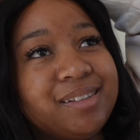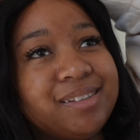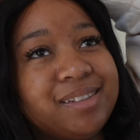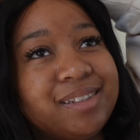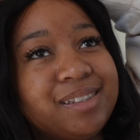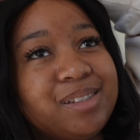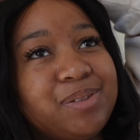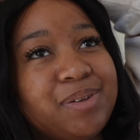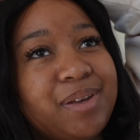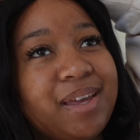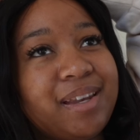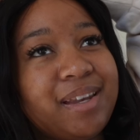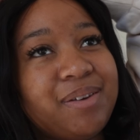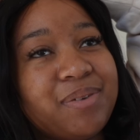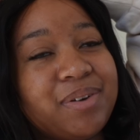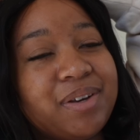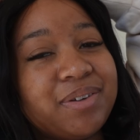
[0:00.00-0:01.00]
just to
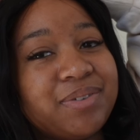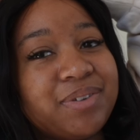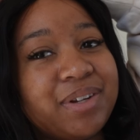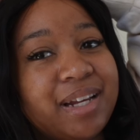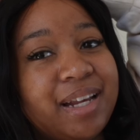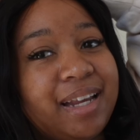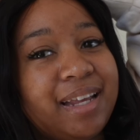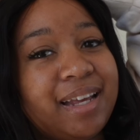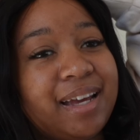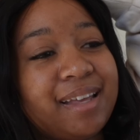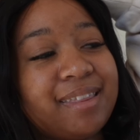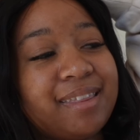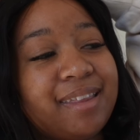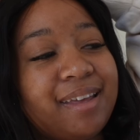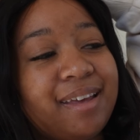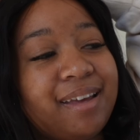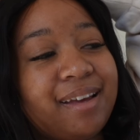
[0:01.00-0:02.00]
anywhere really. I
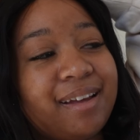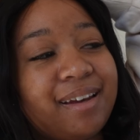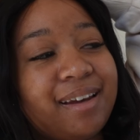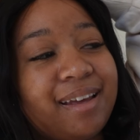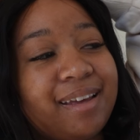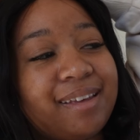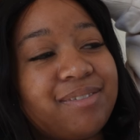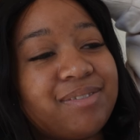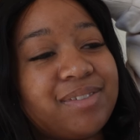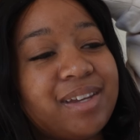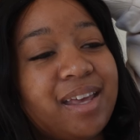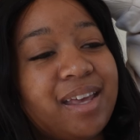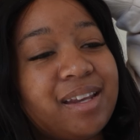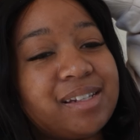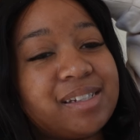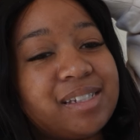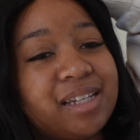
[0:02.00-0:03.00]
think like even
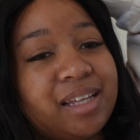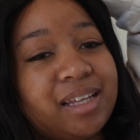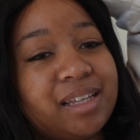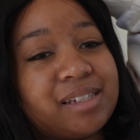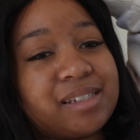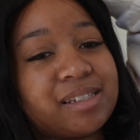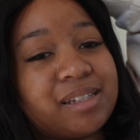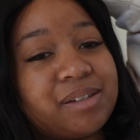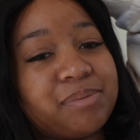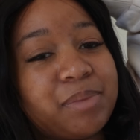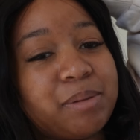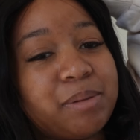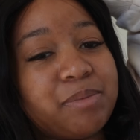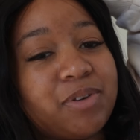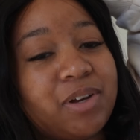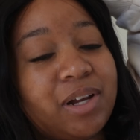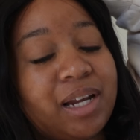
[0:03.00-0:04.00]
editing it
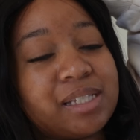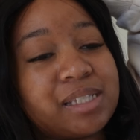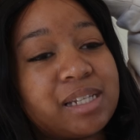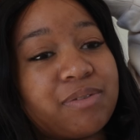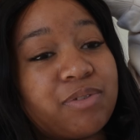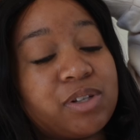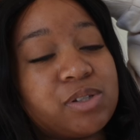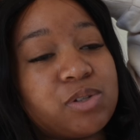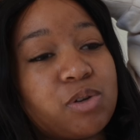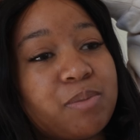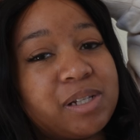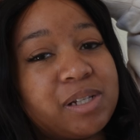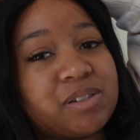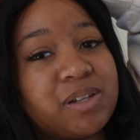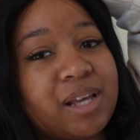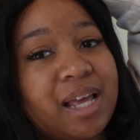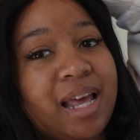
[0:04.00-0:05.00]
made me realize that I've got so
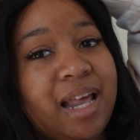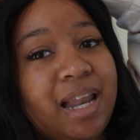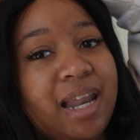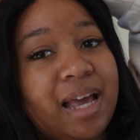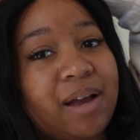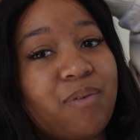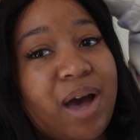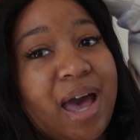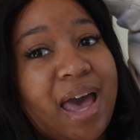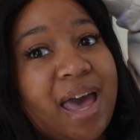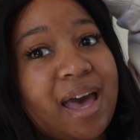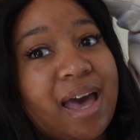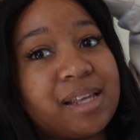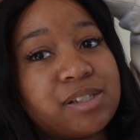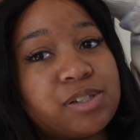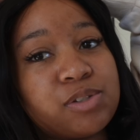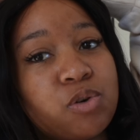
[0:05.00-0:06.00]
much, like, well, I
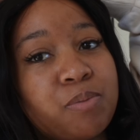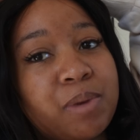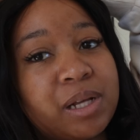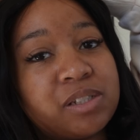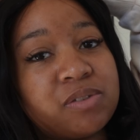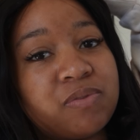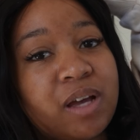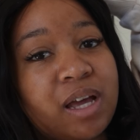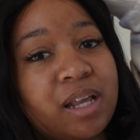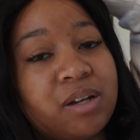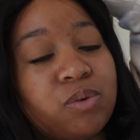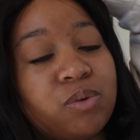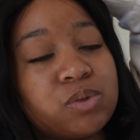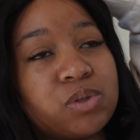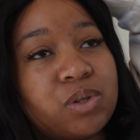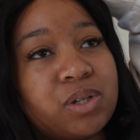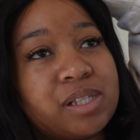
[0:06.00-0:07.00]
had so much fun.
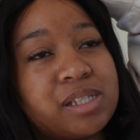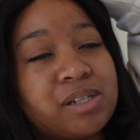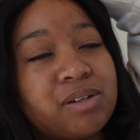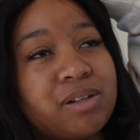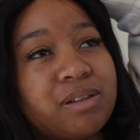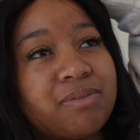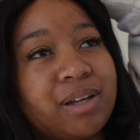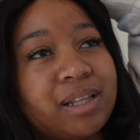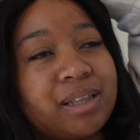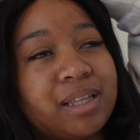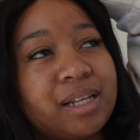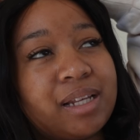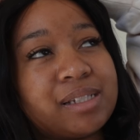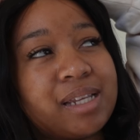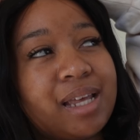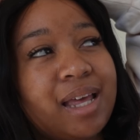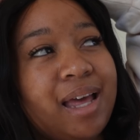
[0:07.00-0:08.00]
Also considering the fact
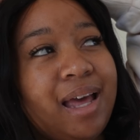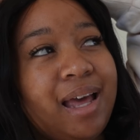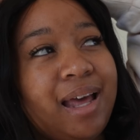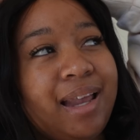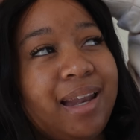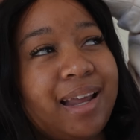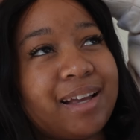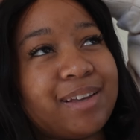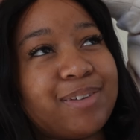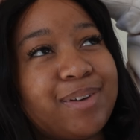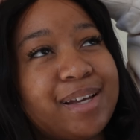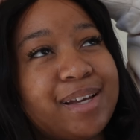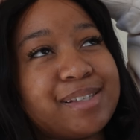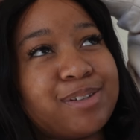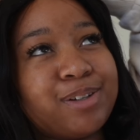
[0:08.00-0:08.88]
that like you guys